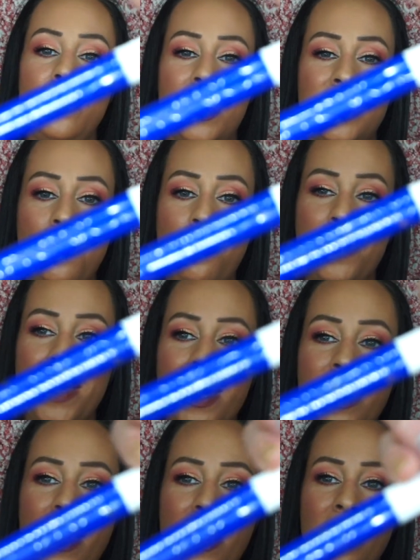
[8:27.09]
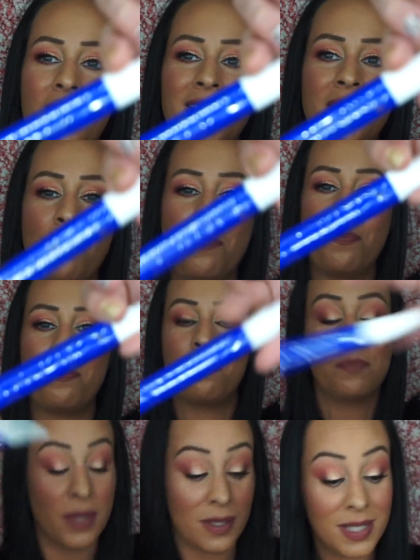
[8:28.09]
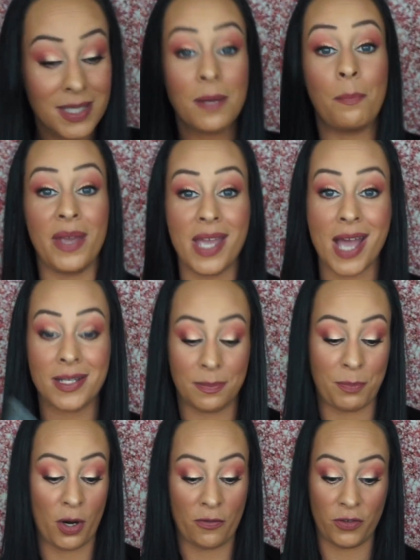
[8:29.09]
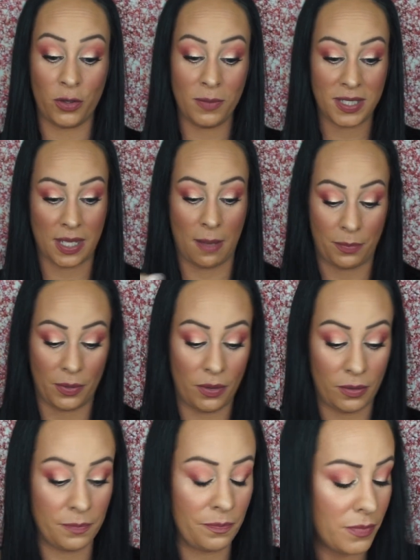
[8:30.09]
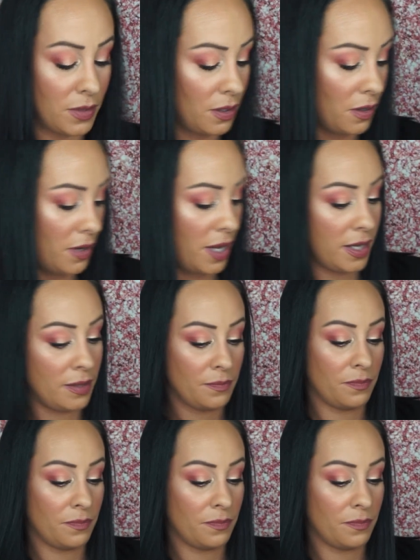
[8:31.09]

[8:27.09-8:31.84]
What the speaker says: This is a big ass perfume sample. Okay.